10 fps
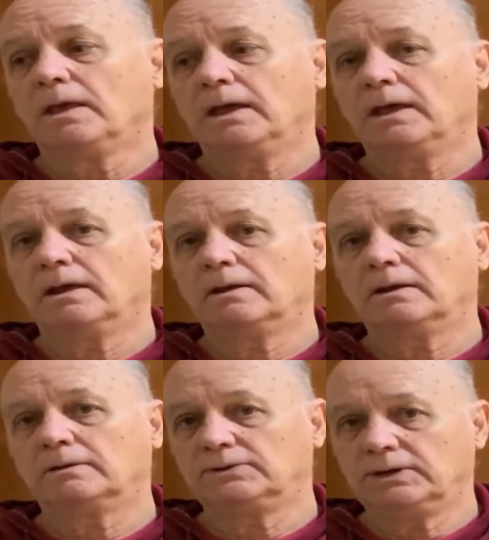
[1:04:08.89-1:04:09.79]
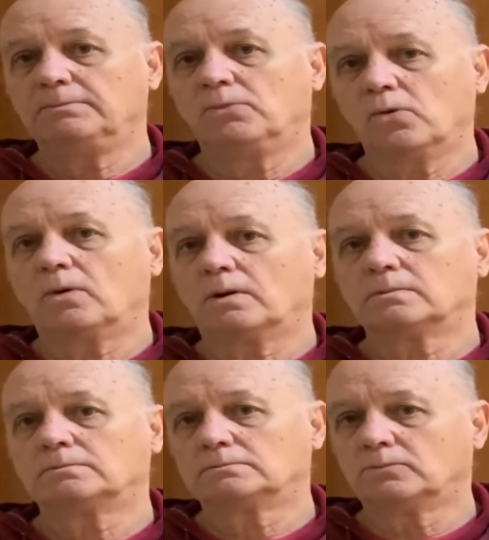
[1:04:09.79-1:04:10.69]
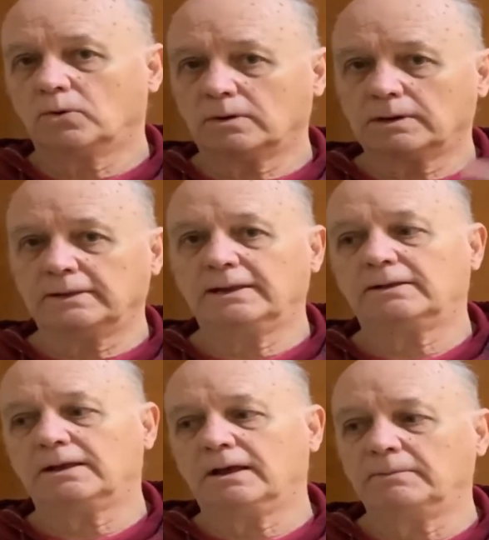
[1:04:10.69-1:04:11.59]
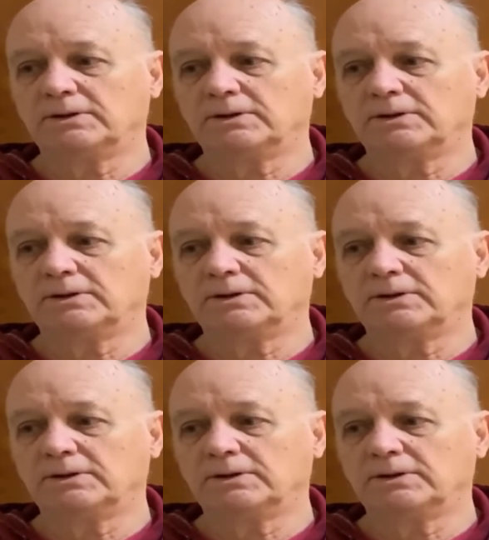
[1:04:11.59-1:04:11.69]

and did more work at that time.